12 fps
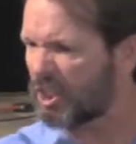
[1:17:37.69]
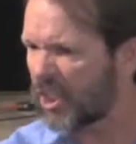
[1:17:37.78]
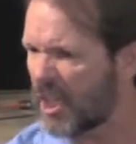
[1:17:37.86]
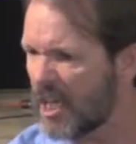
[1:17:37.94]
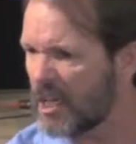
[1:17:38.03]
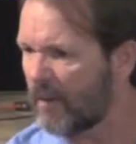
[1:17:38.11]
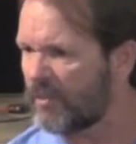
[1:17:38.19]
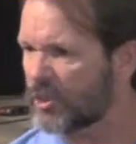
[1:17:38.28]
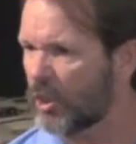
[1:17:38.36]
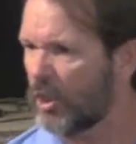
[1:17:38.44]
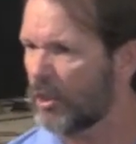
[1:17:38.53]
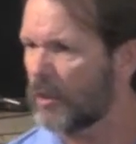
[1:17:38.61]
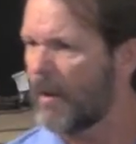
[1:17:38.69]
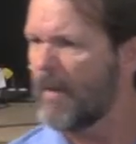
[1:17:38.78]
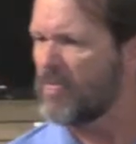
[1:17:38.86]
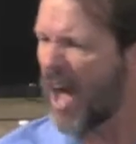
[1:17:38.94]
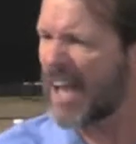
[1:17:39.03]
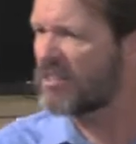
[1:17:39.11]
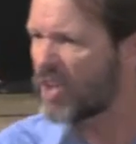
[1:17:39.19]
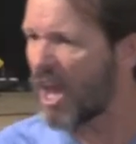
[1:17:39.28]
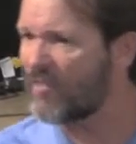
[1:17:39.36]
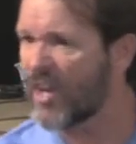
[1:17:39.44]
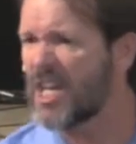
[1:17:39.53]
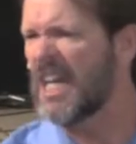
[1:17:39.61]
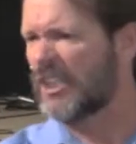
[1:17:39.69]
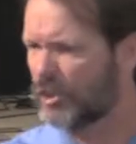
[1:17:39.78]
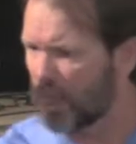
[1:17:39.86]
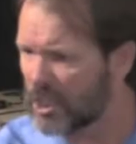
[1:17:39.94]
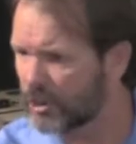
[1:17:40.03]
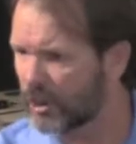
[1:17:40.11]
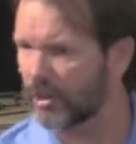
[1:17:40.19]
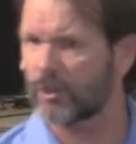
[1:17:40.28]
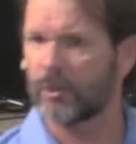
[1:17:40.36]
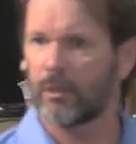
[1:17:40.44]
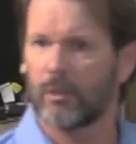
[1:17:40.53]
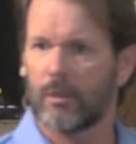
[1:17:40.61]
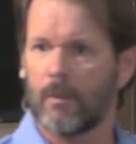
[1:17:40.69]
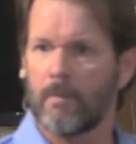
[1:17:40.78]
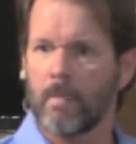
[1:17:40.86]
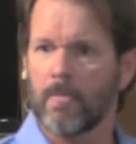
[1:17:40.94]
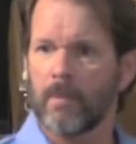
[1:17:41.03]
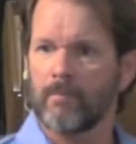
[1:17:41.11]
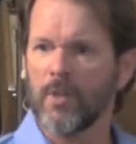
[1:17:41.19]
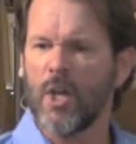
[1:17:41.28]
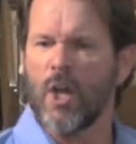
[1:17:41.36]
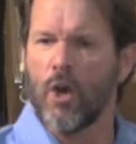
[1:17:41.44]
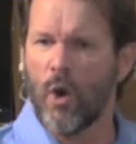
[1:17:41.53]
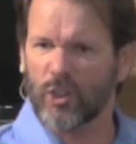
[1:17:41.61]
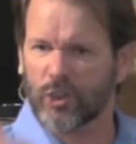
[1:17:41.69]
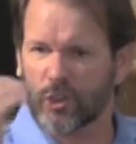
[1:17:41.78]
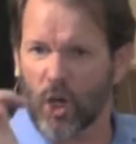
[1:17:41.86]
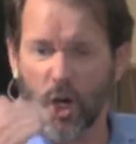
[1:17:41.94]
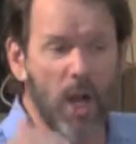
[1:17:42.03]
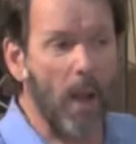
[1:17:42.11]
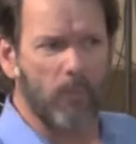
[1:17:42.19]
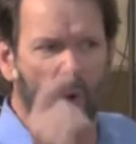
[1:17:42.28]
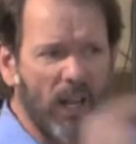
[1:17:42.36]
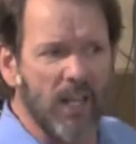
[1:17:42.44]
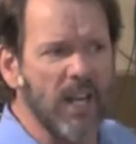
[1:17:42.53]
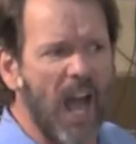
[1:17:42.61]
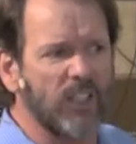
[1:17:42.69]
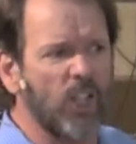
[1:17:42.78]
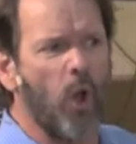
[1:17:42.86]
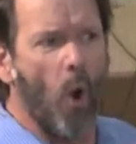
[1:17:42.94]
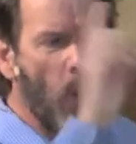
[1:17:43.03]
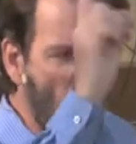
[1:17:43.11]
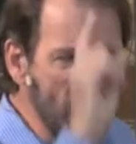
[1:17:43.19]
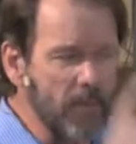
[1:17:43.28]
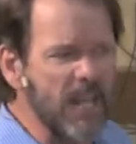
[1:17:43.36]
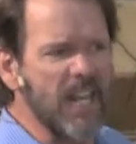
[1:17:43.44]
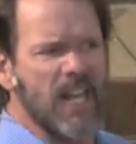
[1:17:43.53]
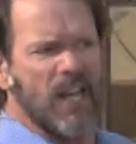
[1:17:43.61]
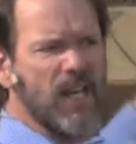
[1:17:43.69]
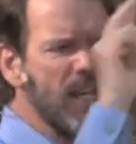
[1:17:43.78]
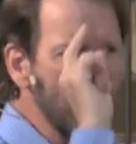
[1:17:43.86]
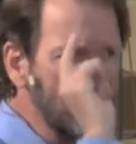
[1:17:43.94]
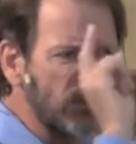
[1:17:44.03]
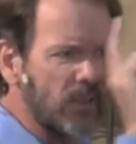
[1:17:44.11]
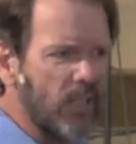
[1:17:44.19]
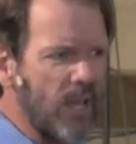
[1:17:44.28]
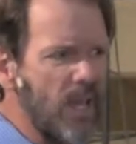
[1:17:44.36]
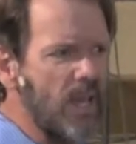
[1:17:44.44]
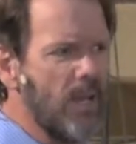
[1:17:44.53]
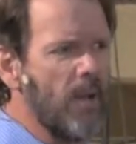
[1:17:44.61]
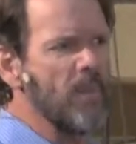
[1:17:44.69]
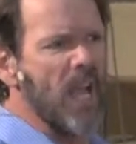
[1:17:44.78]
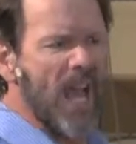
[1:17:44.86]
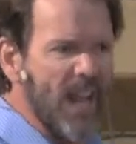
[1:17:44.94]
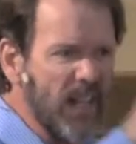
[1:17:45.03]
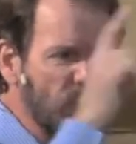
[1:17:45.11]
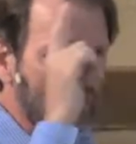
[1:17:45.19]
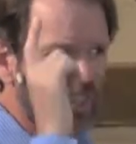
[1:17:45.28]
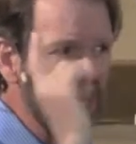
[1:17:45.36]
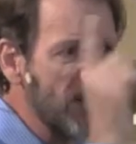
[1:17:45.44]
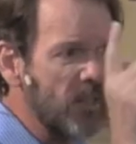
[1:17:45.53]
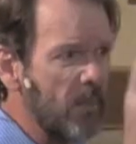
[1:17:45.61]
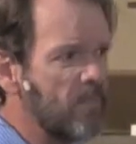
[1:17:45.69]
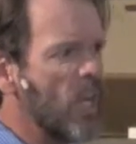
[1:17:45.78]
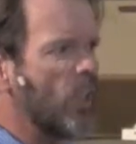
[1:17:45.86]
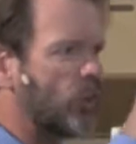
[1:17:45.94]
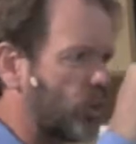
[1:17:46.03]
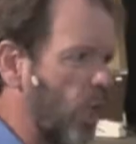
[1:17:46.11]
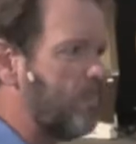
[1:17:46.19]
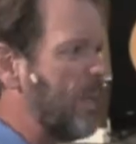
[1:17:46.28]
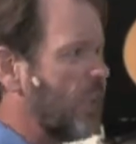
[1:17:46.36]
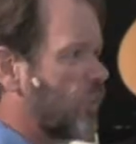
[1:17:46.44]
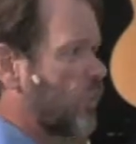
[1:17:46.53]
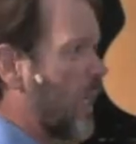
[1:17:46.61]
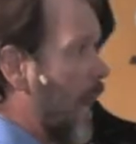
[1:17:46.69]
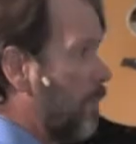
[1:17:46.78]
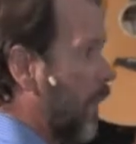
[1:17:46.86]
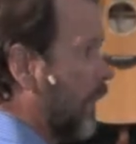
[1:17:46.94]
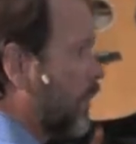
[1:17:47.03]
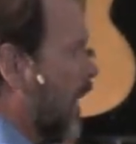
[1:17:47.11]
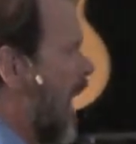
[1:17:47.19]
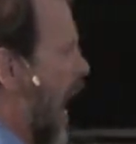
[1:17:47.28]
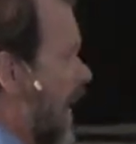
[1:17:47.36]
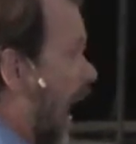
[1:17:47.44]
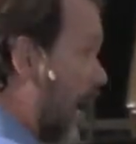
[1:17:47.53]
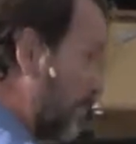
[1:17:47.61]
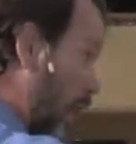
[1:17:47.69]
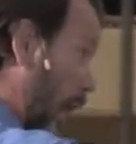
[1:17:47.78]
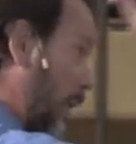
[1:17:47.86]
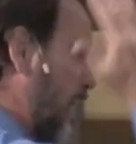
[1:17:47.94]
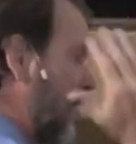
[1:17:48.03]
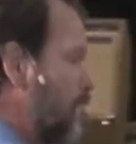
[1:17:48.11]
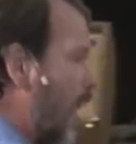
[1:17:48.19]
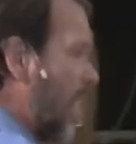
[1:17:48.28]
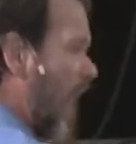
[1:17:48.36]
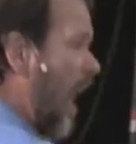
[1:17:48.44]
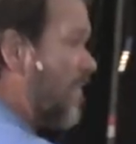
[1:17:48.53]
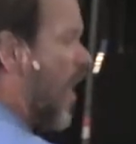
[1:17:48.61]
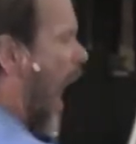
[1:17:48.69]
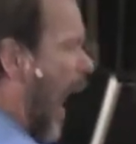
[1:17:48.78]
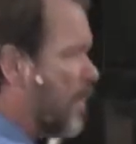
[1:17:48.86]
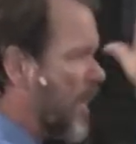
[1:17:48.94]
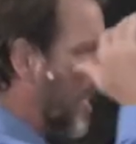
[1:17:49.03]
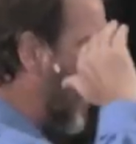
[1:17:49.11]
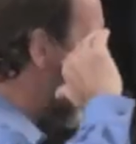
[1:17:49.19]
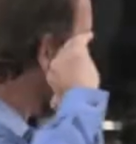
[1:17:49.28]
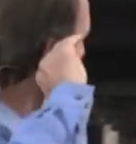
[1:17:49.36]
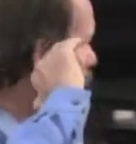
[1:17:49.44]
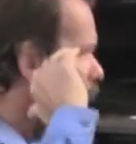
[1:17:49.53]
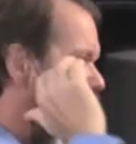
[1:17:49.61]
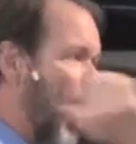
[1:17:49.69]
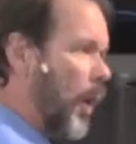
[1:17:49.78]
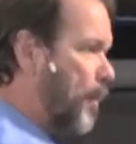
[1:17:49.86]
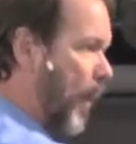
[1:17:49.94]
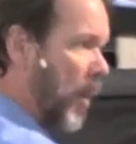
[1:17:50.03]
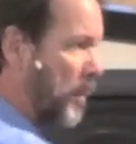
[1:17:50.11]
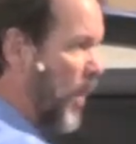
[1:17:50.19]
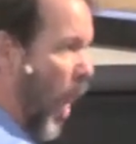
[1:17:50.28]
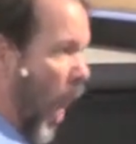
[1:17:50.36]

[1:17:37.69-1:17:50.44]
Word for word: as the king of this earth. Not David, Jesus. Who is stirred up, recognizing, wait a minute, he's king, and his kingdom should be established. And I'm going to give my life, I'm going to lay my all upon the